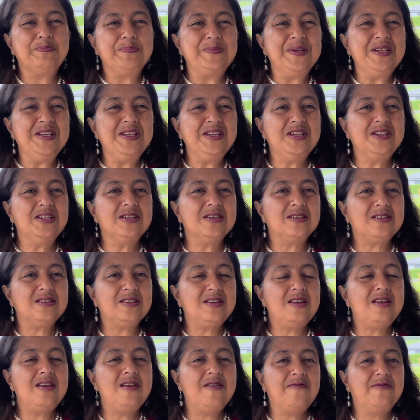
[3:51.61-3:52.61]
pinches
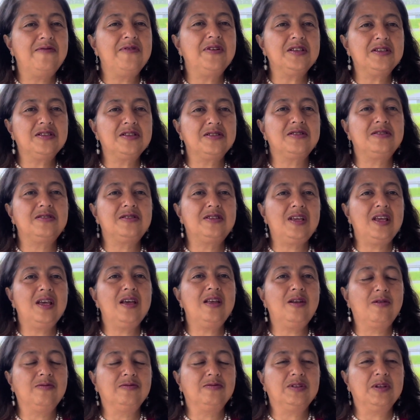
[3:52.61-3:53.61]
every
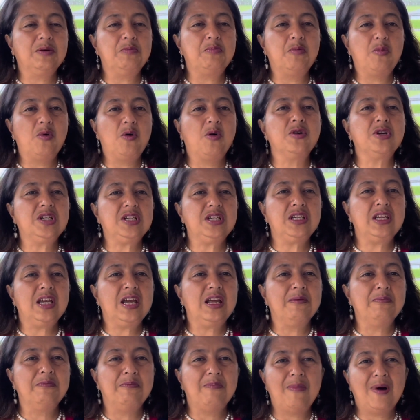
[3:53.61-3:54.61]
cell of the body
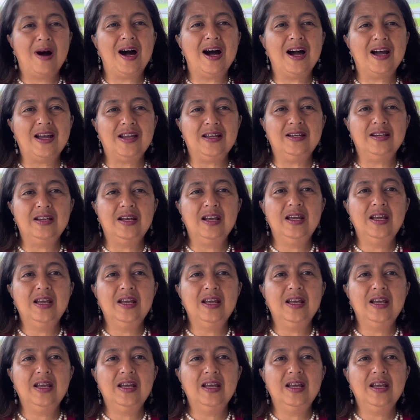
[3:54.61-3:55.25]
and mind,